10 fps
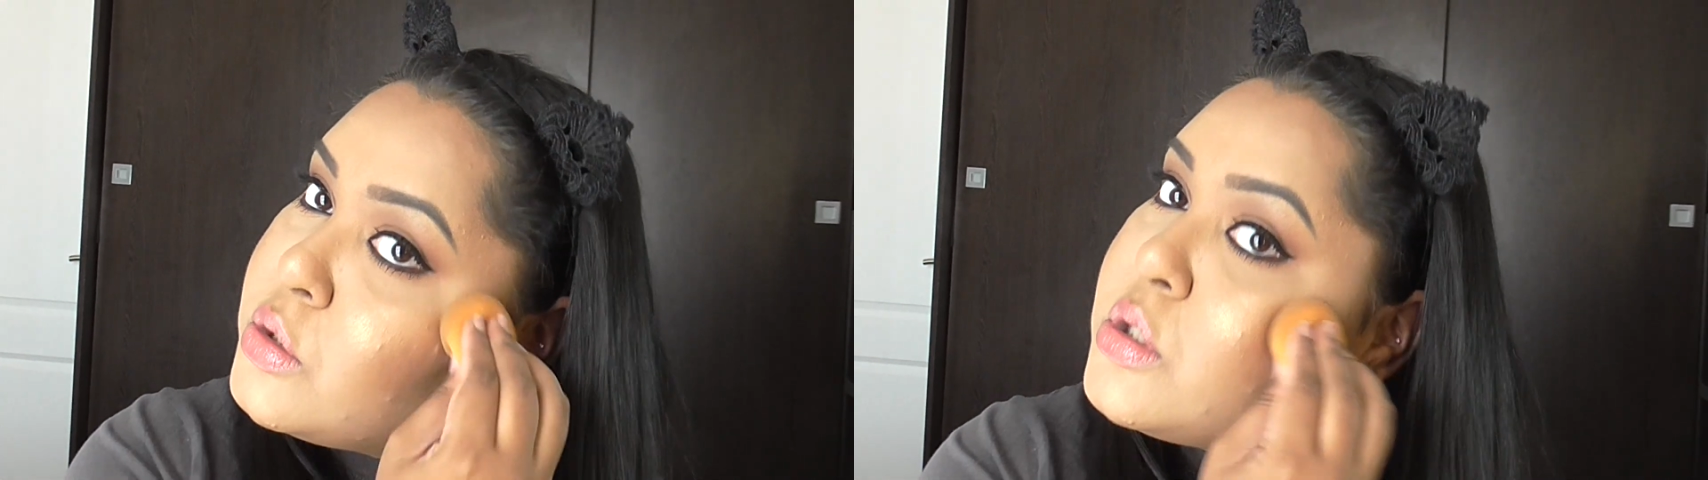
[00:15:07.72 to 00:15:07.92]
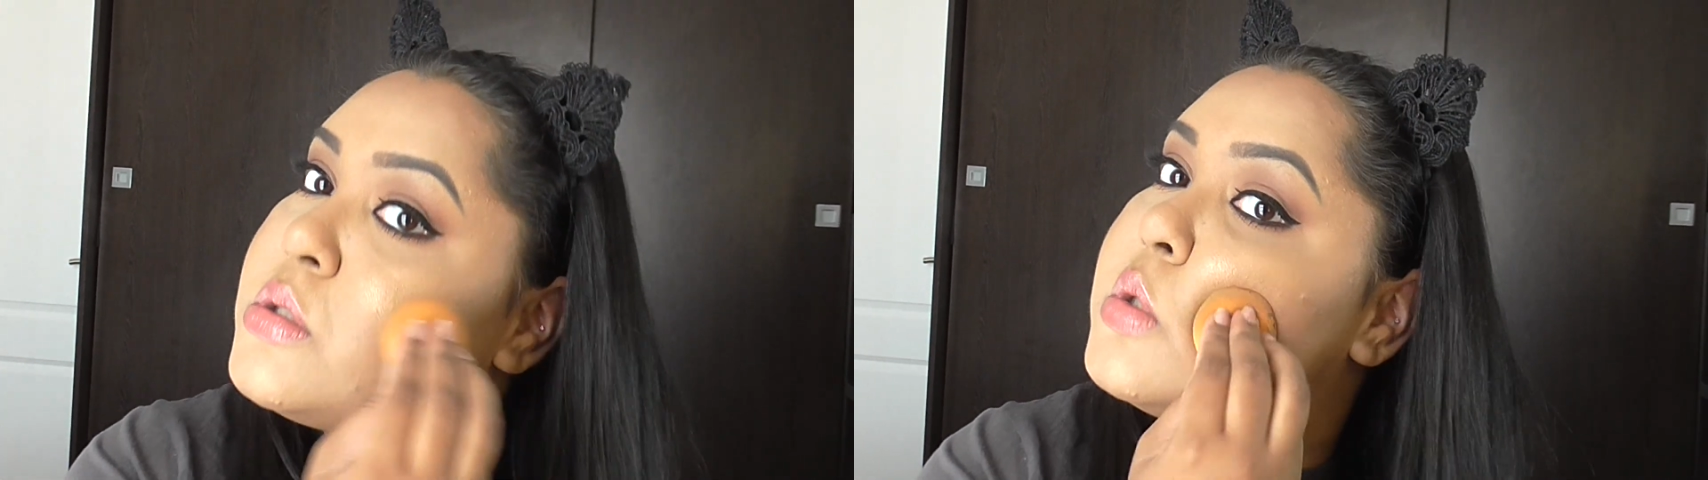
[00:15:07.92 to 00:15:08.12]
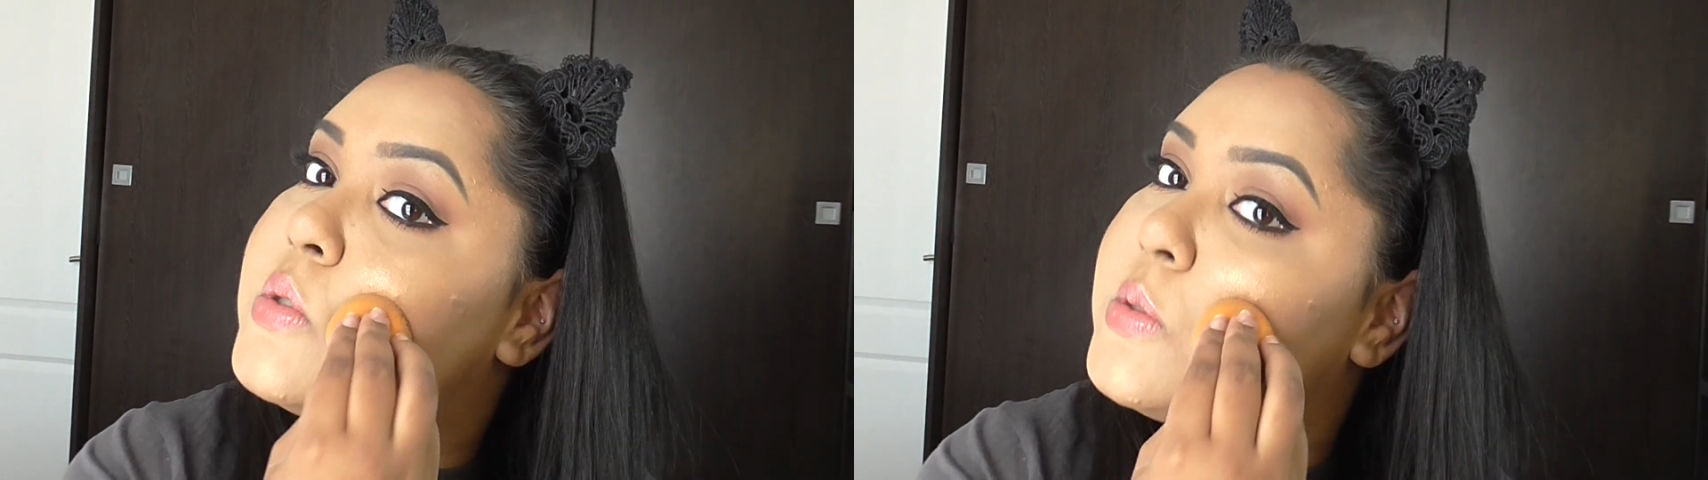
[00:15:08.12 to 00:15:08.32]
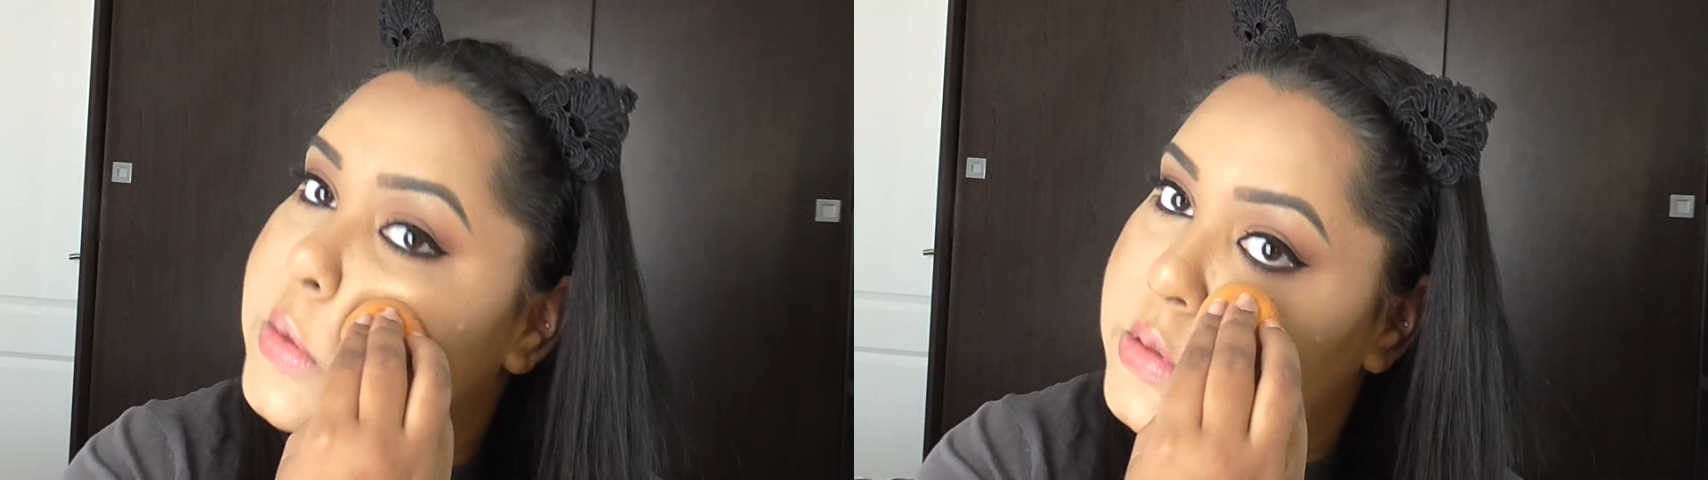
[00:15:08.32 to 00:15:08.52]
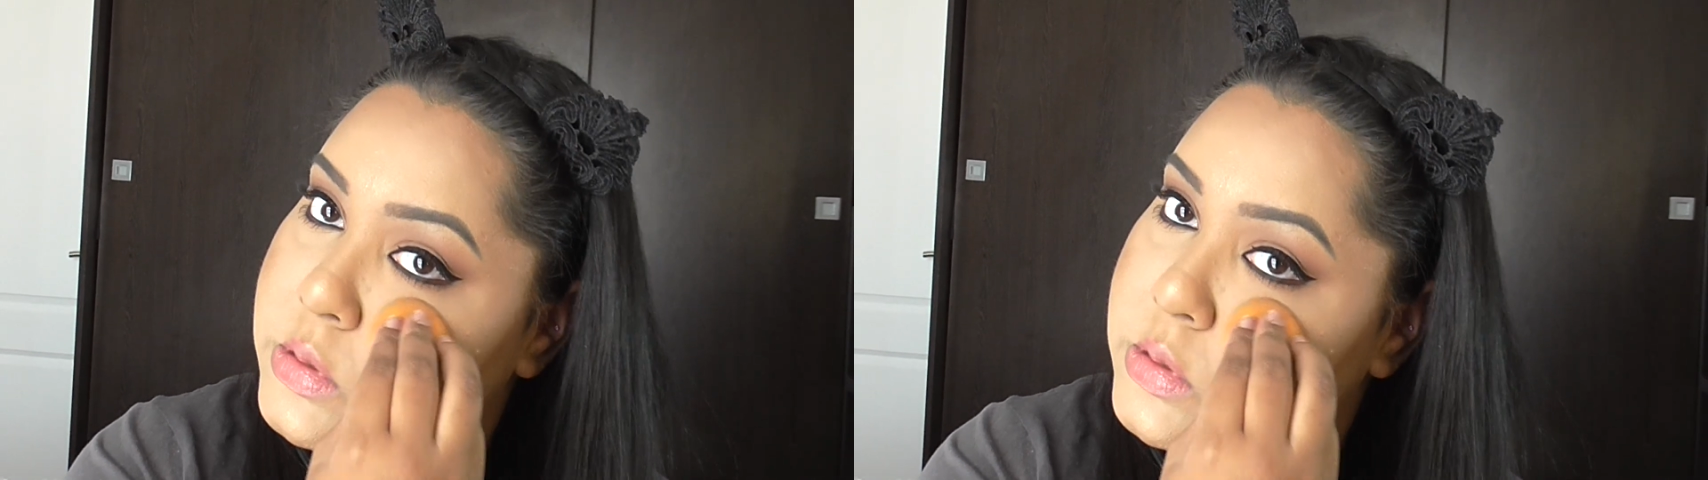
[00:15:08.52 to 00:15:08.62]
just